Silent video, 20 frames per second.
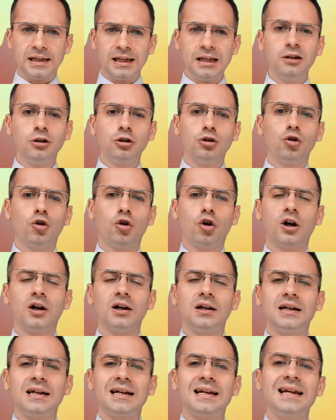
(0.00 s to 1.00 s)
in
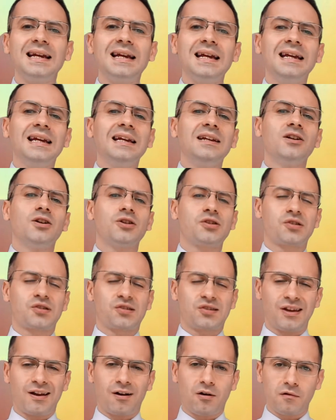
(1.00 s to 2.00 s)
your inner
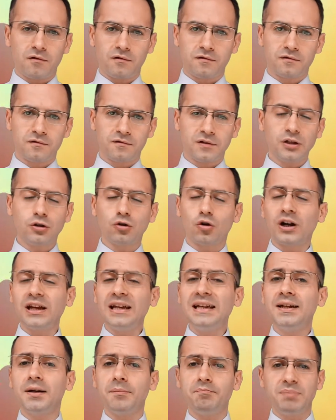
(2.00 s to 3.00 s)
self, in your
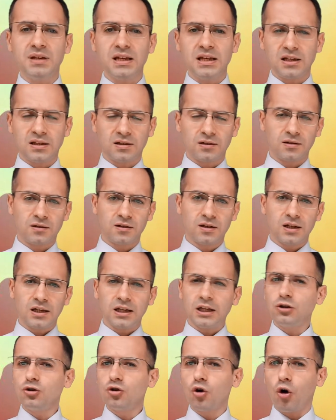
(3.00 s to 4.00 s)
inner being,
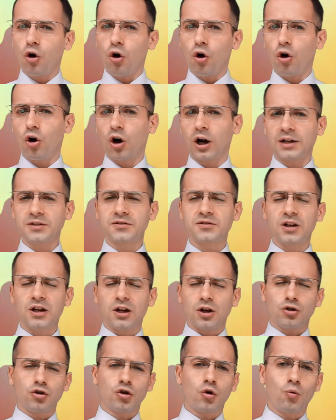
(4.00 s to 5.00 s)
in your heart,
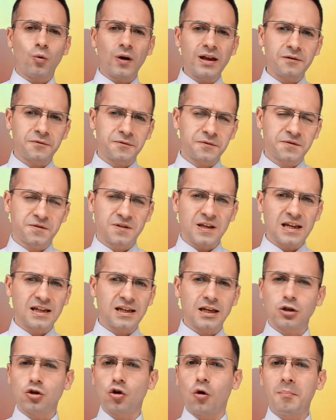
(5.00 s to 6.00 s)
your way of
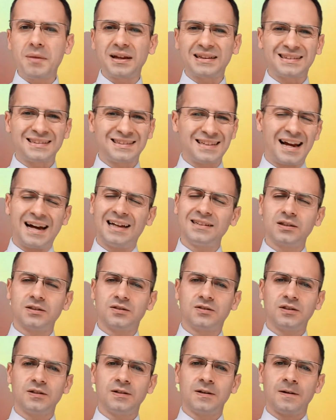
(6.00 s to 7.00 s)
thinking, your
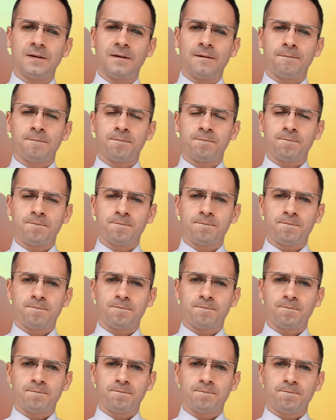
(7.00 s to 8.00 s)
mentality.
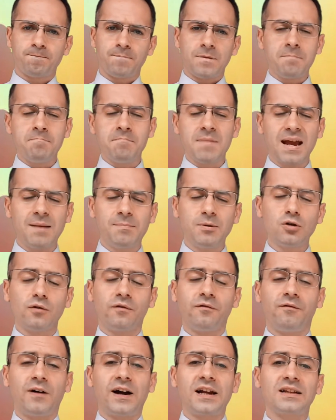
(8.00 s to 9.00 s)
Maybe you
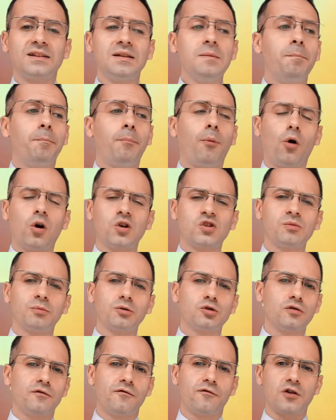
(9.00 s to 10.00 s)
find it
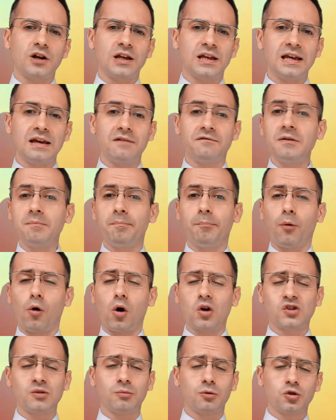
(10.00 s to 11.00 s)
impossible to forgive,
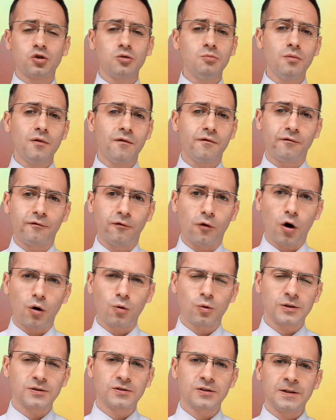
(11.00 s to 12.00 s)
impossible to move
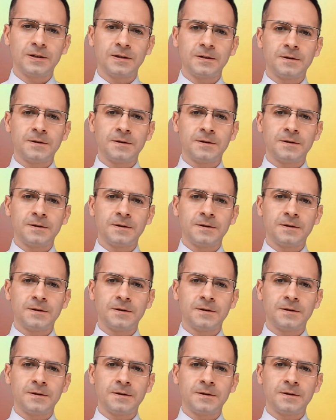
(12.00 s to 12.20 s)
forward,